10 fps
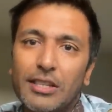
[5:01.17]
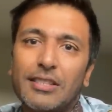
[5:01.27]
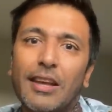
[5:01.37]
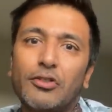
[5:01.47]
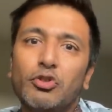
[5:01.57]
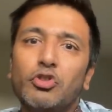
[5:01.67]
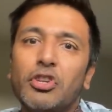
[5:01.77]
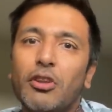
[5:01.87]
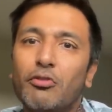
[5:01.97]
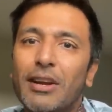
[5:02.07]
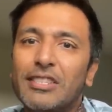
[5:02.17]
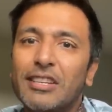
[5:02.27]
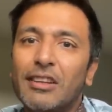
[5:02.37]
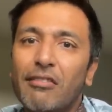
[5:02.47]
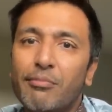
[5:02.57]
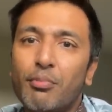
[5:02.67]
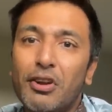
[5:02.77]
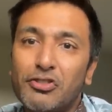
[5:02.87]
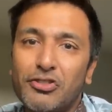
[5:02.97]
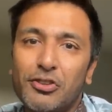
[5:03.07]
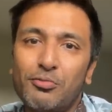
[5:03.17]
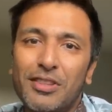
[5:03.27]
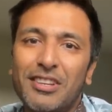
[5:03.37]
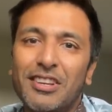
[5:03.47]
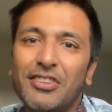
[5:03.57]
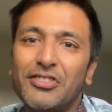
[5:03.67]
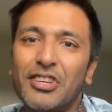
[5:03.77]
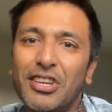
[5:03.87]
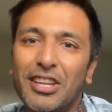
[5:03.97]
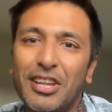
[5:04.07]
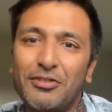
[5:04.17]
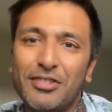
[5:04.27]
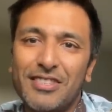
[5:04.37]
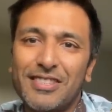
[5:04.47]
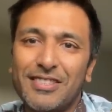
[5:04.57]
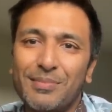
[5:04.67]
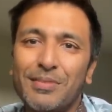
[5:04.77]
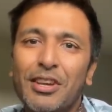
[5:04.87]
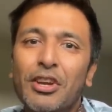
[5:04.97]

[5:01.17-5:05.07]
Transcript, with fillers: it has to generate enough pressure within our circulatory system